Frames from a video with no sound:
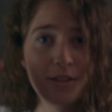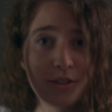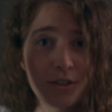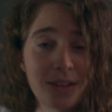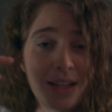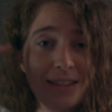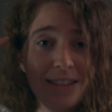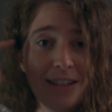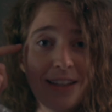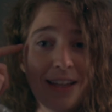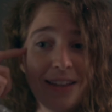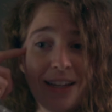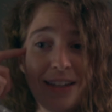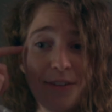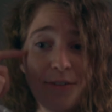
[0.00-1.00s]
So that's how that
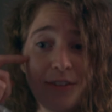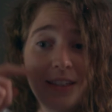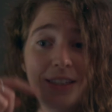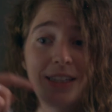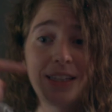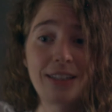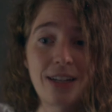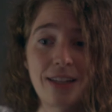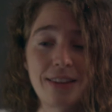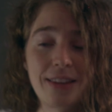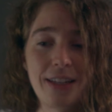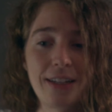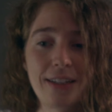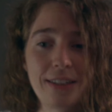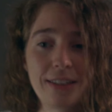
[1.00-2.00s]
line of thinking got
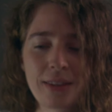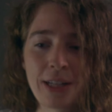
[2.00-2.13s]
there.